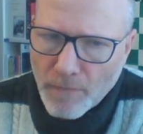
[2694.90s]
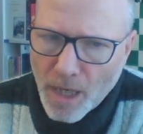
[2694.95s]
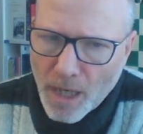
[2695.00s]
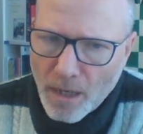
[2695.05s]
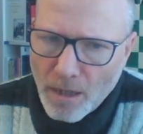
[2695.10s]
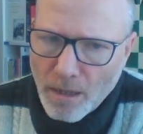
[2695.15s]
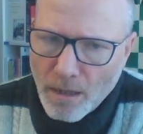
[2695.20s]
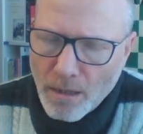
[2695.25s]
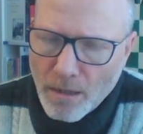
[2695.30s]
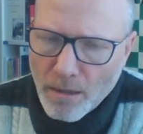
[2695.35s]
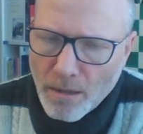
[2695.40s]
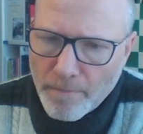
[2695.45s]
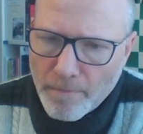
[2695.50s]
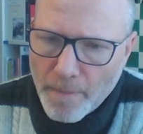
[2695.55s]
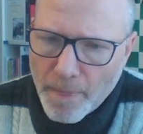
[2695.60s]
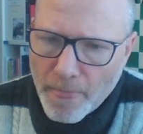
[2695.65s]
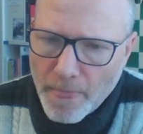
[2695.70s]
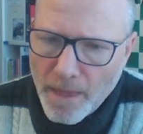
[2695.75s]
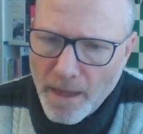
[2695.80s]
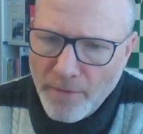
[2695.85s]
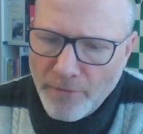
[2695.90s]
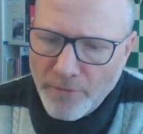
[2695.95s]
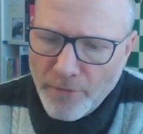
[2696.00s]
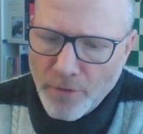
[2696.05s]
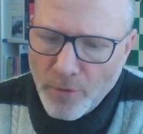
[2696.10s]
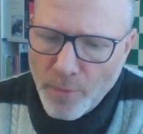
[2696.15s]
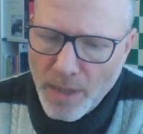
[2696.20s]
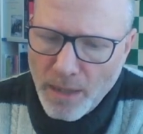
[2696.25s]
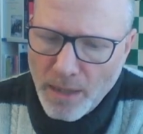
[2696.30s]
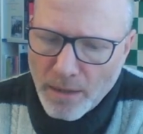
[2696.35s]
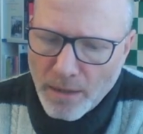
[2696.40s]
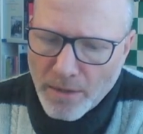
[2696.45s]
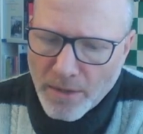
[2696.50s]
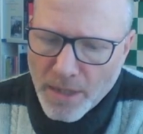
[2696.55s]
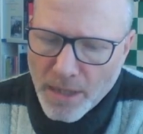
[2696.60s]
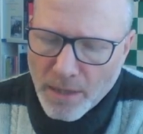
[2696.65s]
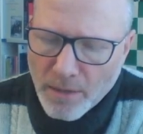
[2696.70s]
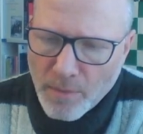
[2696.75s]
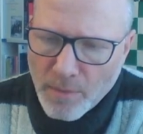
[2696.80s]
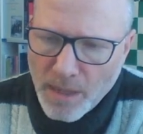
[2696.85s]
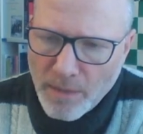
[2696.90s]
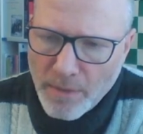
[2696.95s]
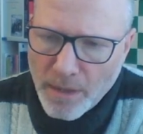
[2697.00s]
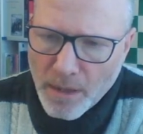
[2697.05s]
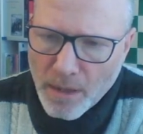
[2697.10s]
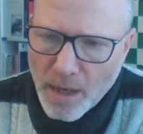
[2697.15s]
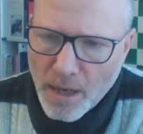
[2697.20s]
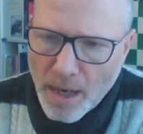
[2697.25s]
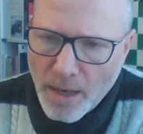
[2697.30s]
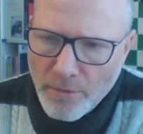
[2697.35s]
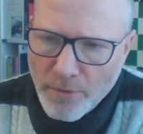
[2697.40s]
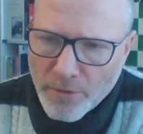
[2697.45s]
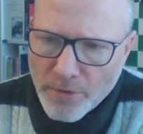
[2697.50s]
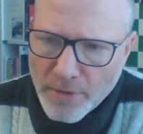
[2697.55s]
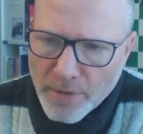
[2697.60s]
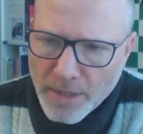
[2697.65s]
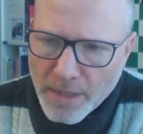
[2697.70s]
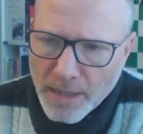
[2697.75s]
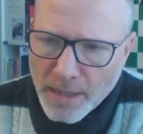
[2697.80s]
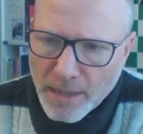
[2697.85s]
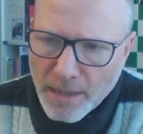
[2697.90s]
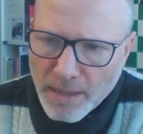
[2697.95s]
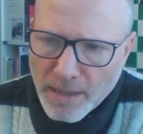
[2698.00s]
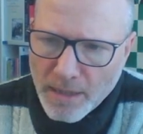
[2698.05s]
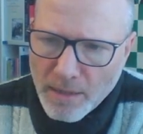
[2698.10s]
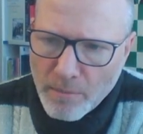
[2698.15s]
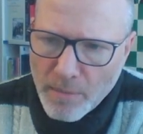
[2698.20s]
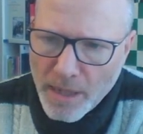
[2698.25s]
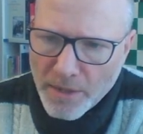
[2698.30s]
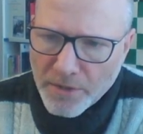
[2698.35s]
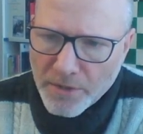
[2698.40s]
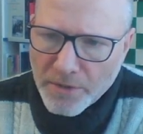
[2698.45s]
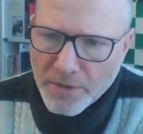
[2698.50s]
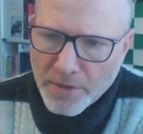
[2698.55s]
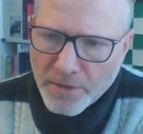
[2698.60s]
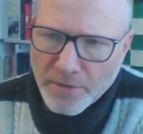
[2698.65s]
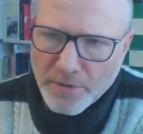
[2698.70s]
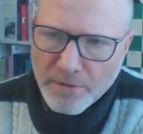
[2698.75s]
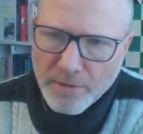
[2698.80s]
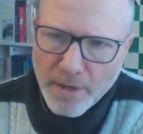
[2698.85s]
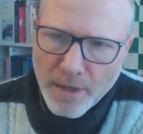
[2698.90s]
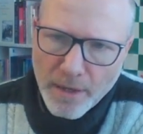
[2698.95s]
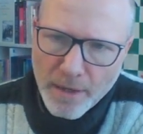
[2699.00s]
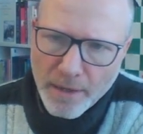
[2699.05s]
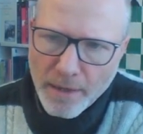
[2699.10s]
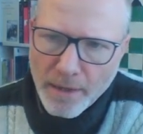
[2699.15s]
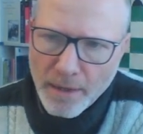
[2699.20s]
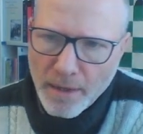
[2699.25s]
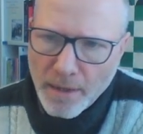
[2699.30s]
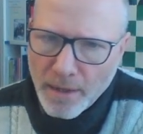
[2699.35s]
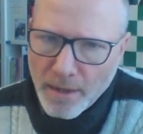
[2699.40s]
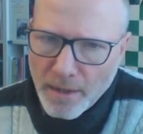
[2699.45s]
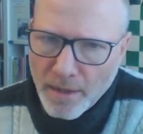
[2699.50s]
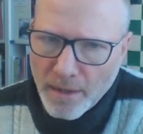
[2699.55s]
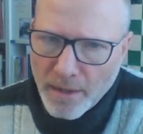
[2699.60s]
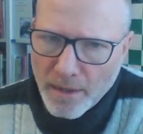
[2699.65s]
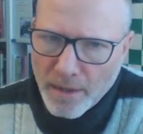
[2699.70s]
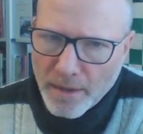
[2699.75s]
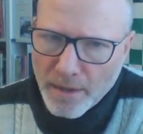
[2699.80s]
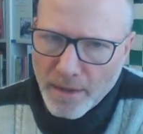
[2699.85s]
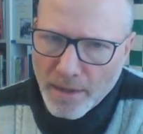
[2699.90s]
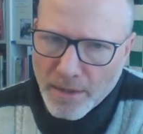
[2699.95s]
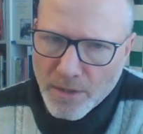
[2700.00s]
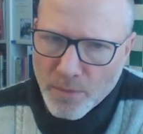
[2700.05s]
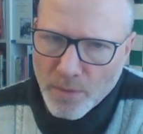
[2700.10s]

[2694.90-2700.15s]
Yeah, if you're being attacked, maybe the counter attack is the best try. That's